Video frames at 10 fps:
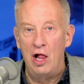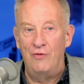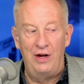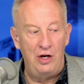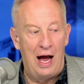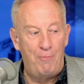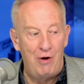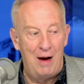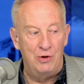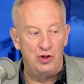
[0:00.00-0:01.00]
all of it. I
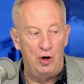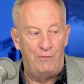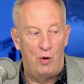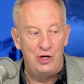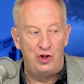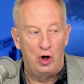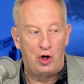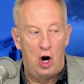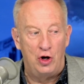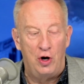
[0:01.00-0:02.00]
promise. Your voice,
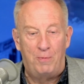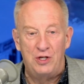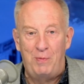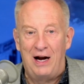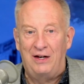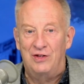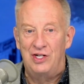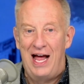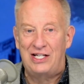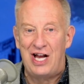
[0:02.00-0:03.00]
your call, your perspective
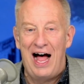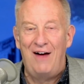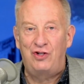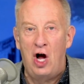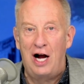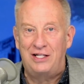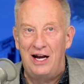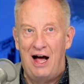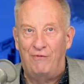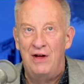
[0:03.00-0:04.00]
is next. I've talked
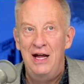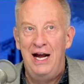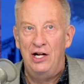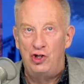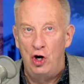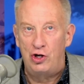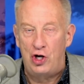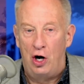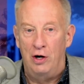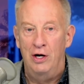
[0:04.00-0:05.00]
enough. It's your
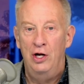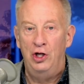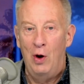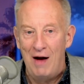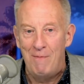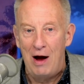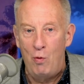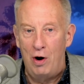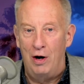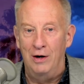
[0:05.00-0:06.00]
turn. You have my
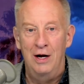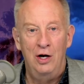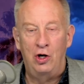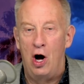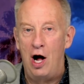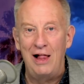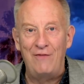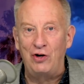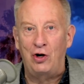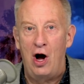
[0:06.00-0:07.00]
word. Call
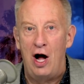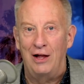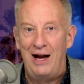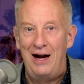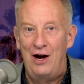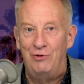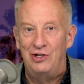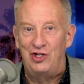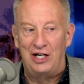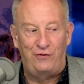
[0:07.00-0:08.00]
after call at
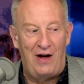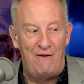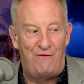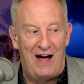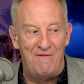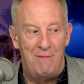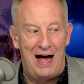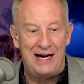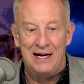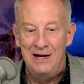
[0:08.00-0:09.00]
800 655
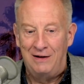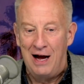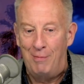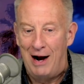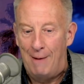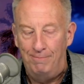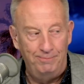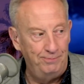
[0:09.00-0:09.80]
Mike coming up.